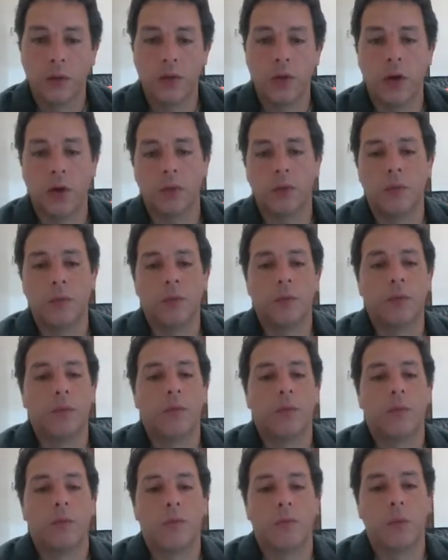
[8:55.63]
So,
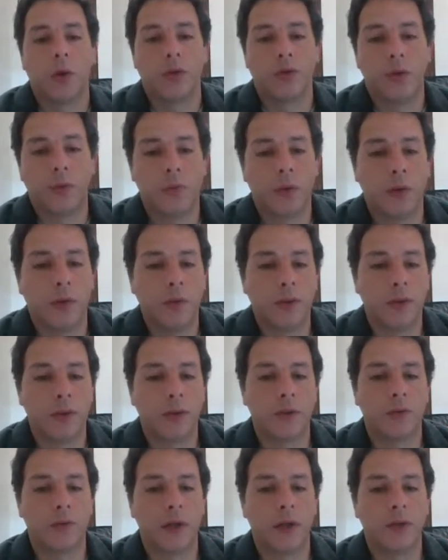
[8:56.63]
what's the
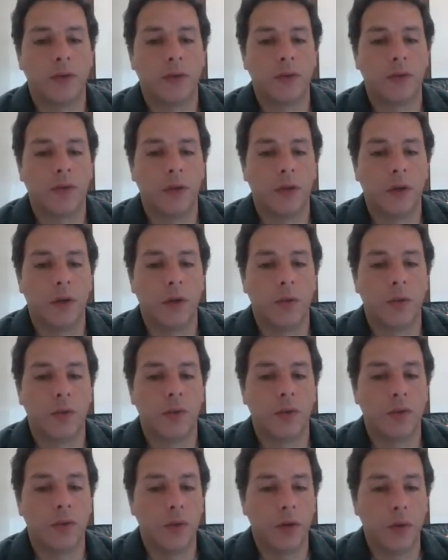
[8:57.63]
probability of x
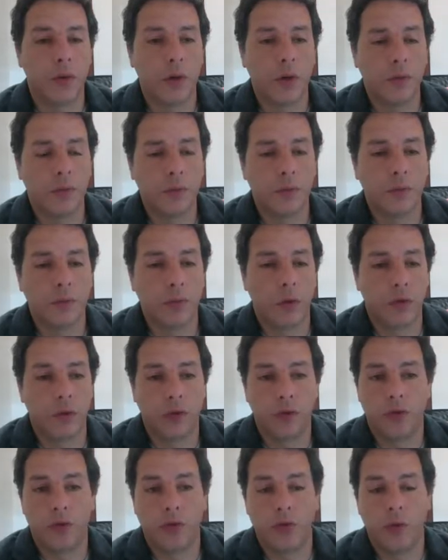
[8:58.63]
equals 0,
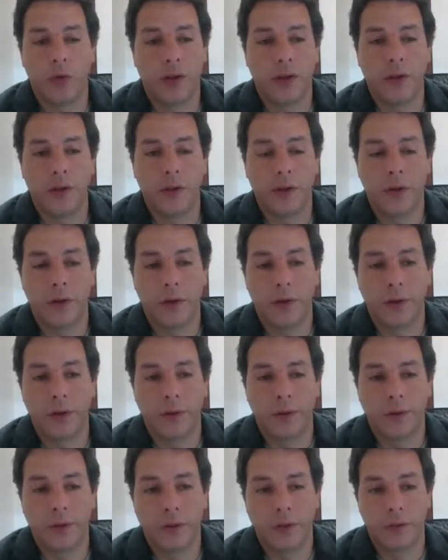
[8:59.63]
or the drone landing
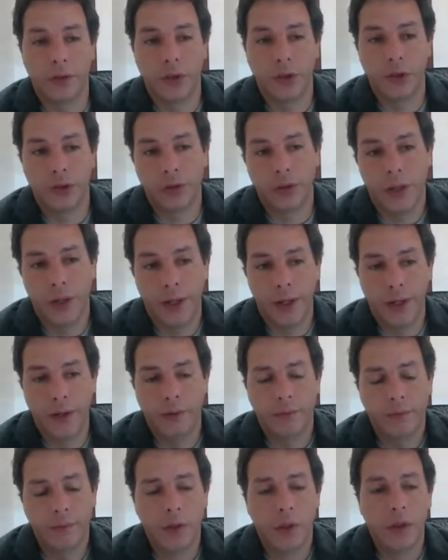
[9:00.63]
in the region
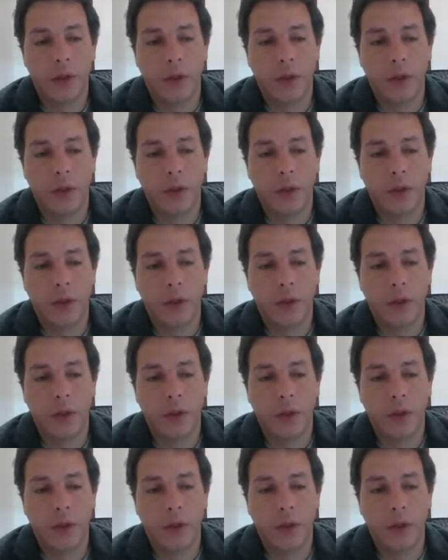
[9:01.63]
A?